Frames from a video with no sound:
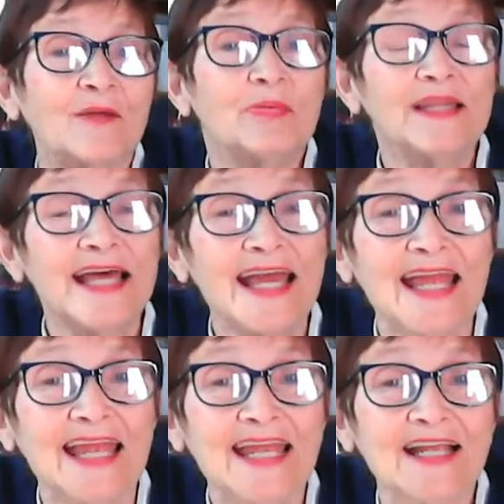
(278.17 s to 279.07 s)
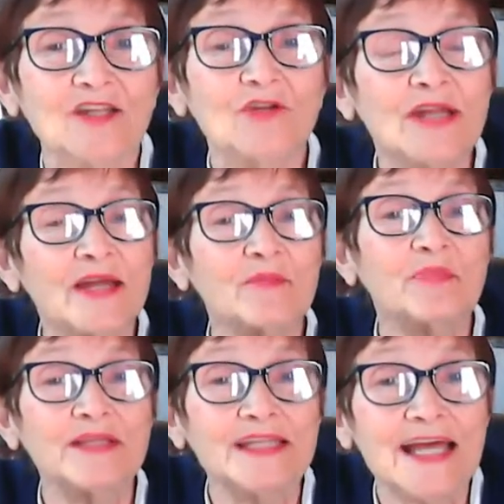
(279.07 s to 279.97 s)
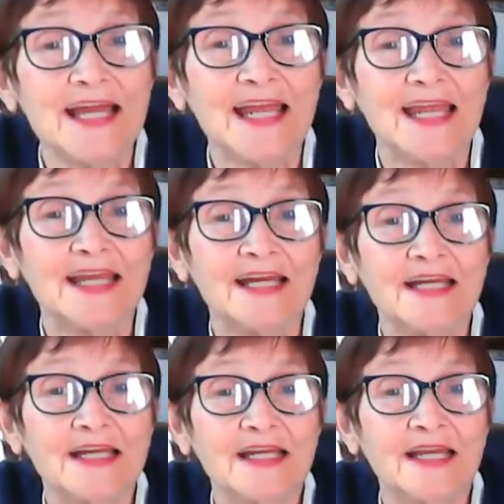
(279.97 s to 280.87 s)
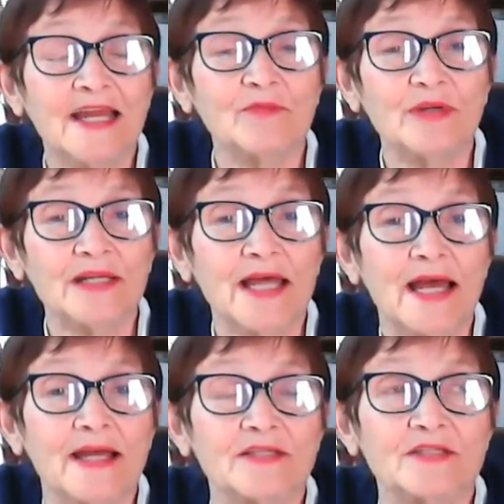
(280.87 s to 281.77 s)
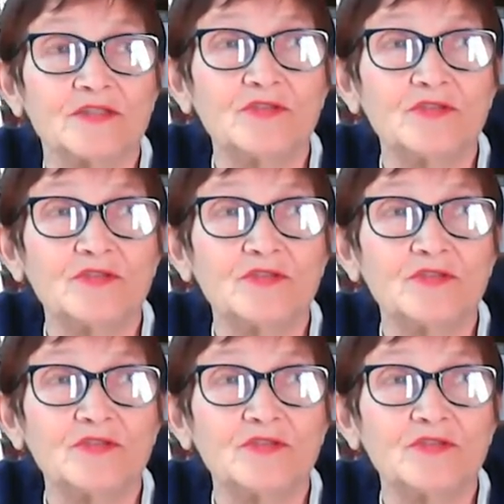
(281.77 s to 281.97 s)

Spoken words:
Play. Learn how to play and relax.